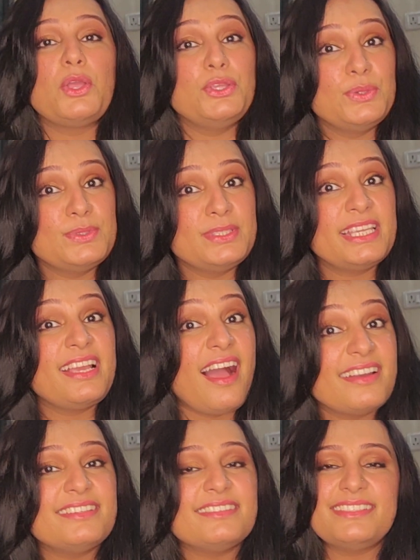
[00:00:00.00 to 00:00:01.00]
using
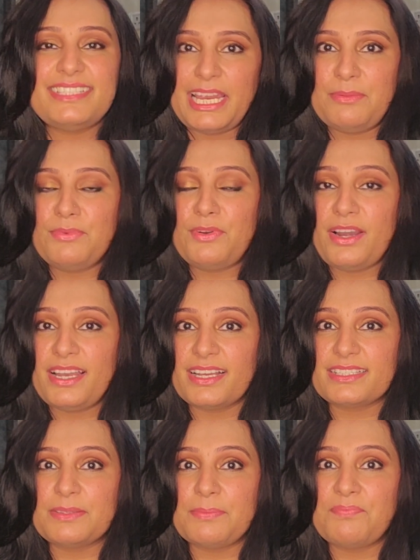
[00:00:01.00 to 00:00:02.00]
under 10
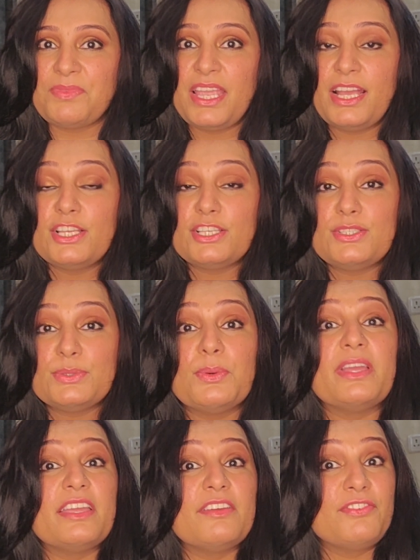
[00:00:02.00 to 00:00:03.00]
products. So
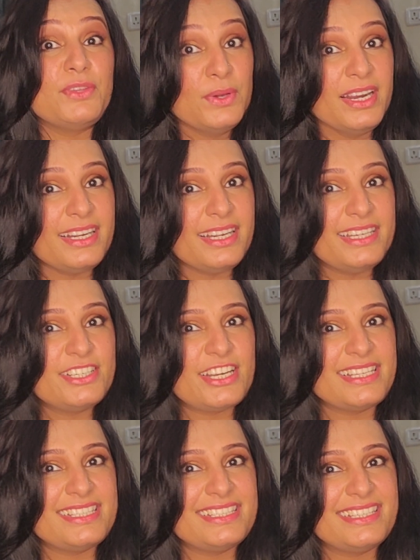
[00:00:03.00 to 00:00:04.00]
if you are
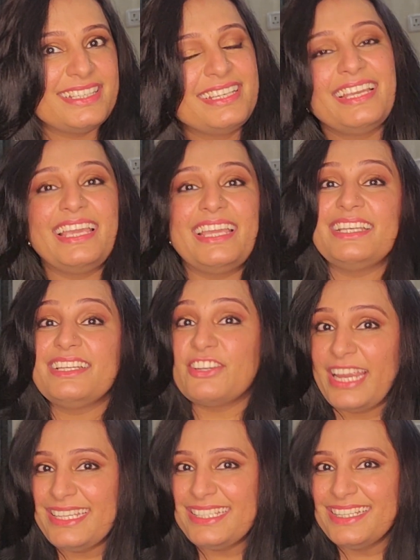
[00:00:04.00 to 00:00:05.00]
interested in
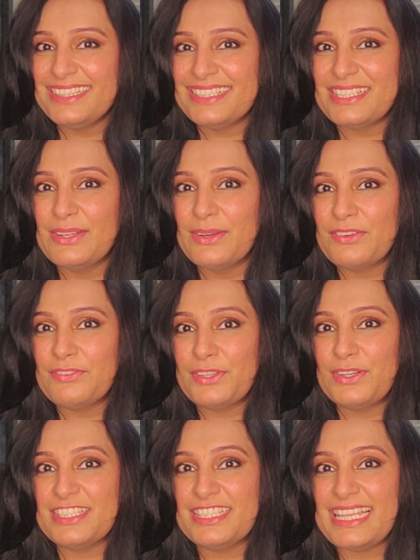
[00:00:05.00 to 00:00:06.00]
creating this look for
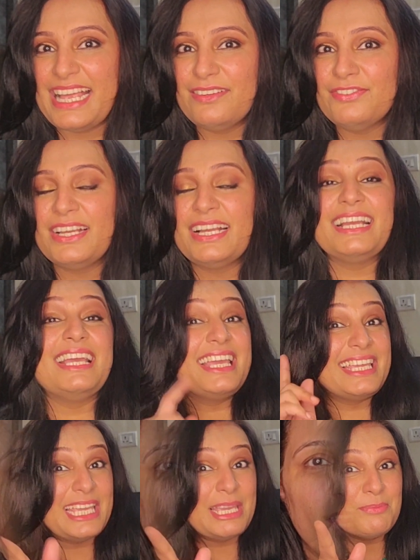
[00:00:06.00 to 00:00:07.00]
yourself,
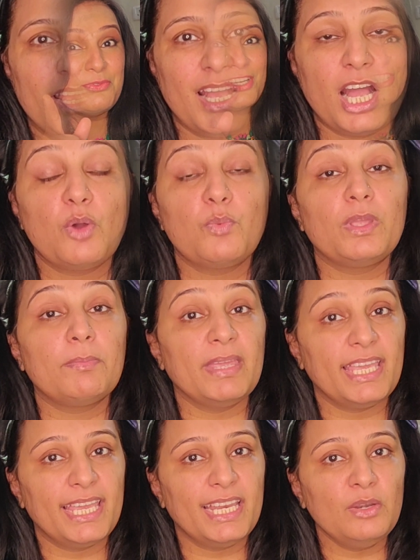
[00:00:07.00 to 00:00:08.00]
keep watching. We
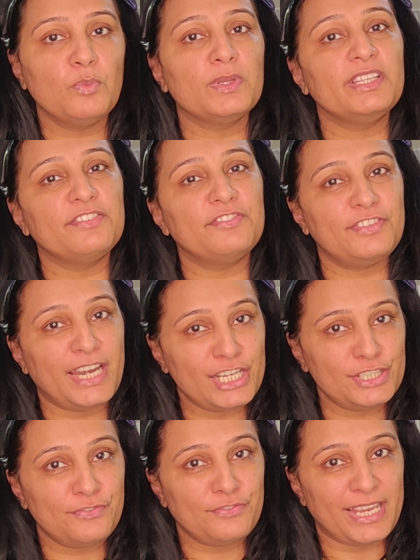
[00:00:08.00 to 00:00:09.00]
begin with a
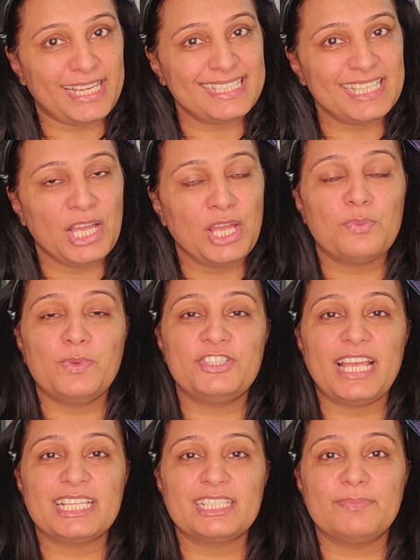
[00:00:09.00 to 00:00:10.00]
fresh face which
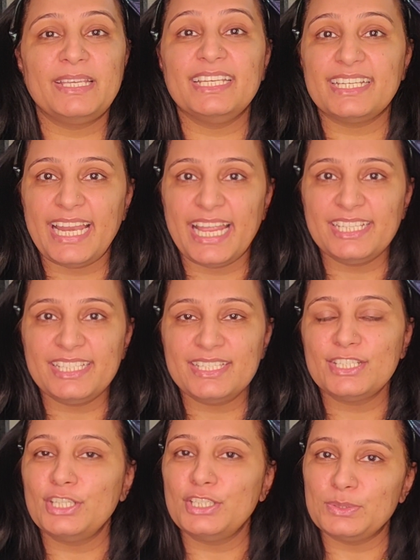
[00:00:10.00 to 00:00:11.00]
has been
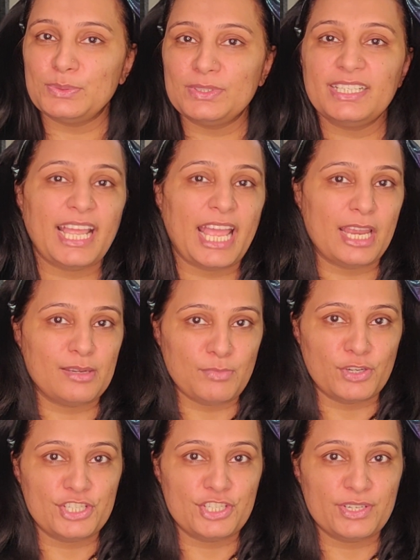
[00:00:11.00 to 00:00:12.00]
cleansed, toned and
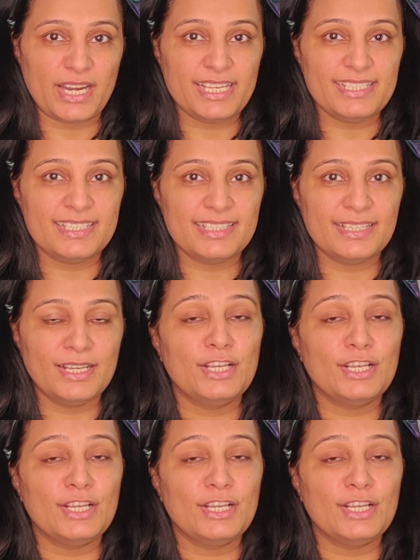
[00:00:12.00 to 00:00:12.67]
moisturized.